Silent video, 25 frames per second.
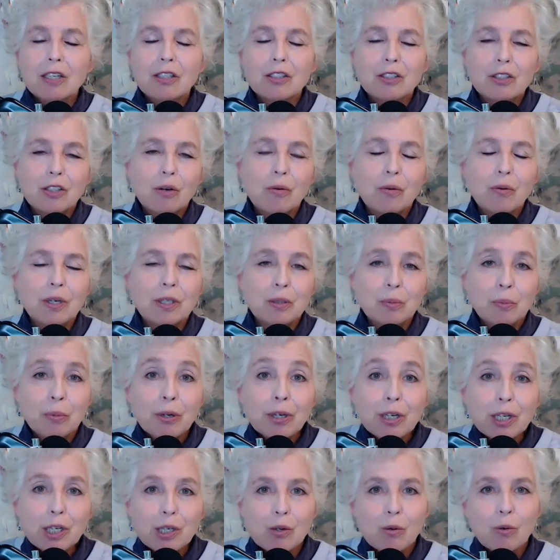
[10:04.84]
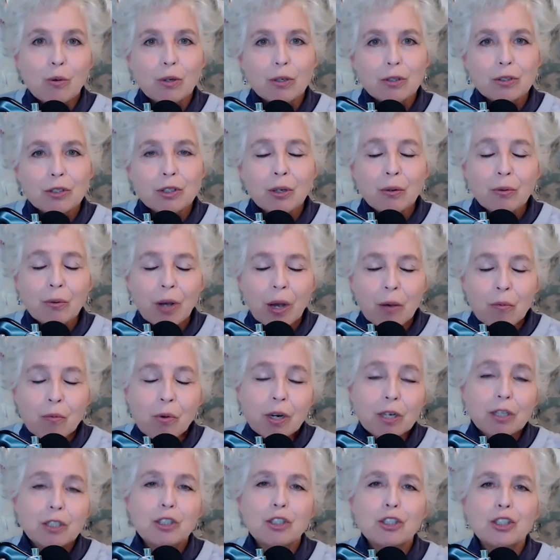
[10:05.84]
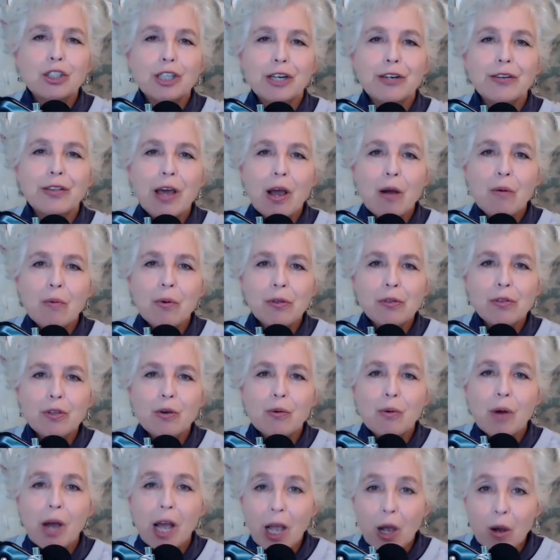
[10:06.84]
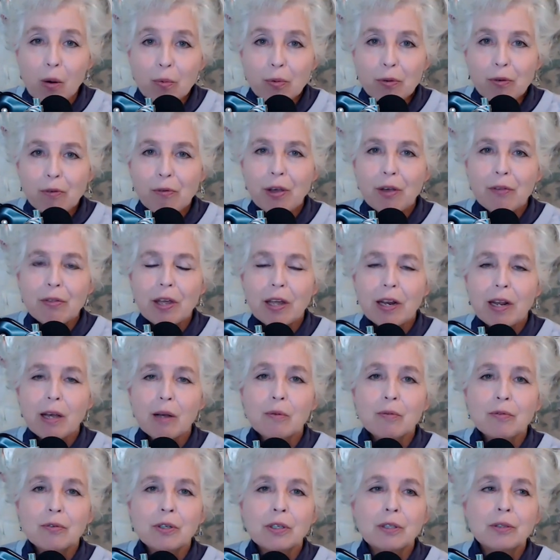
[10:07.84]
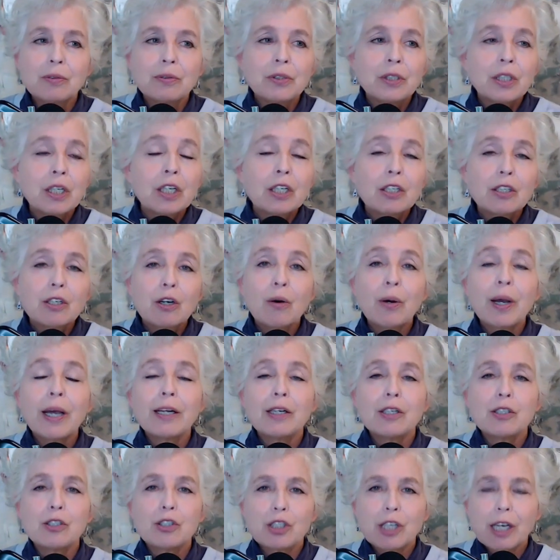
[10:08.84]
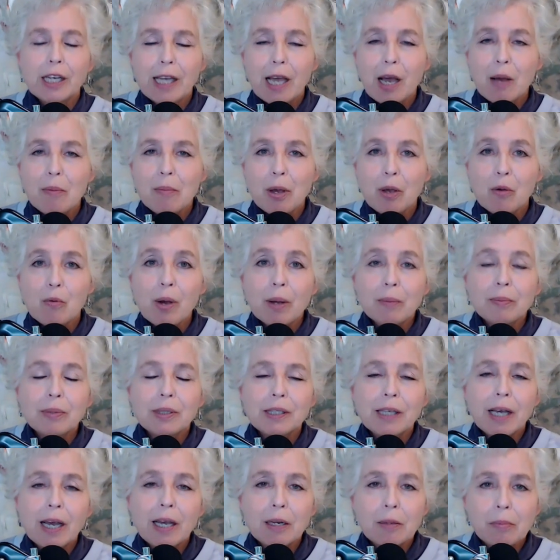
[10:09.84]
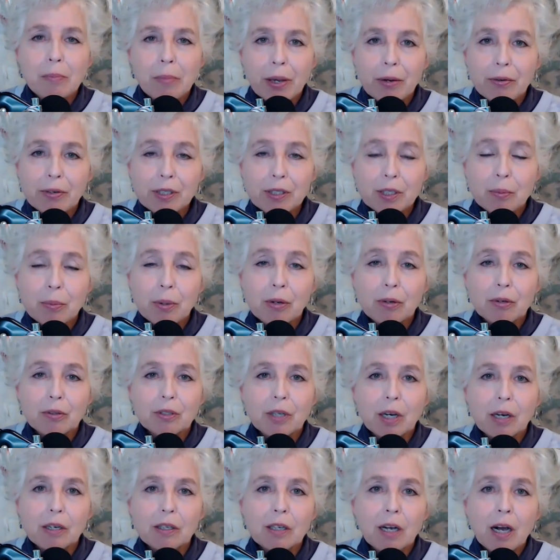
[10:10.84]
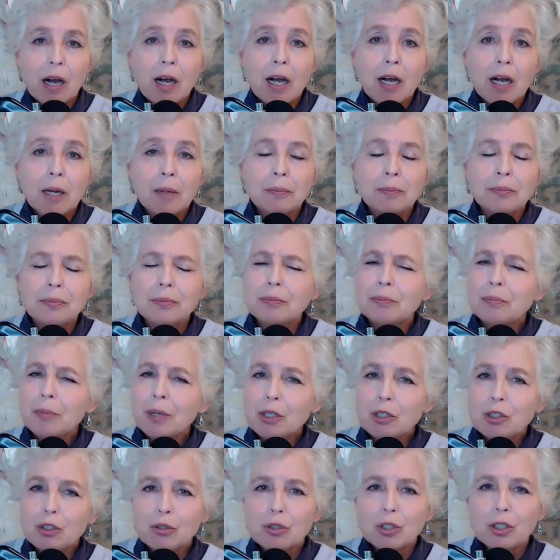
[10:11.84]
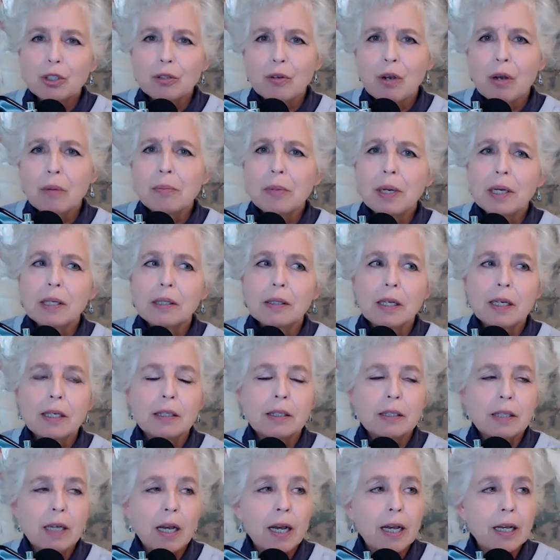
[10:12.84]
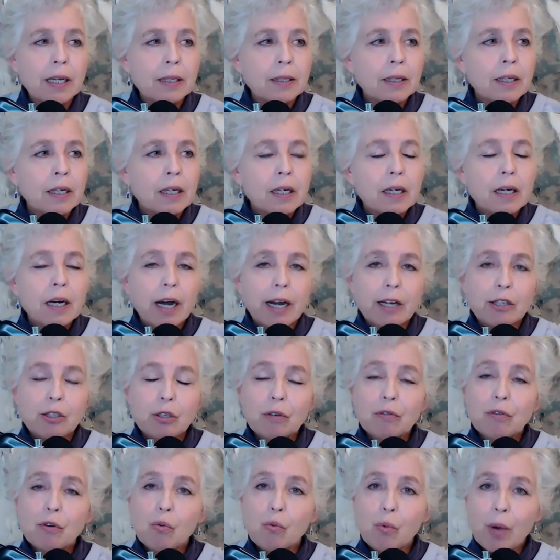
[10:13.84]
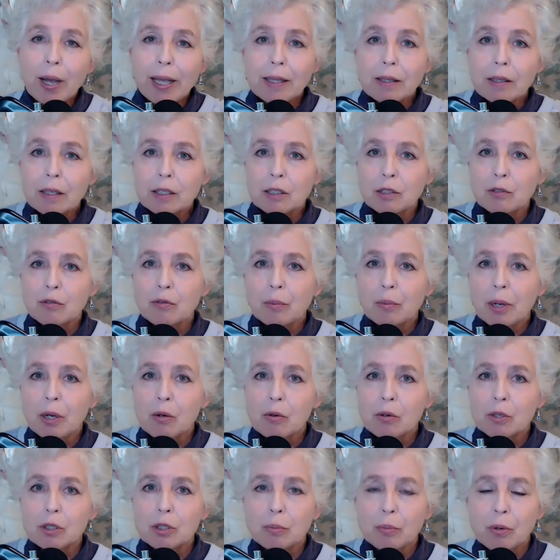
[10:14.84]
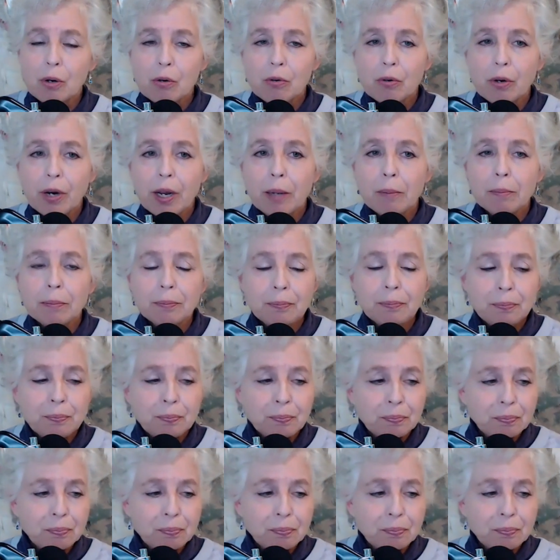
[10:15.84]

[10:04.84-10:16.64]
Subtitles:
So it's pretty cool. So I wanted to share that with you. I hope you found that helpful. Go ahead and check out my website, marydebono.com. Make sure you're on my list. I do have a wait list for my horse program.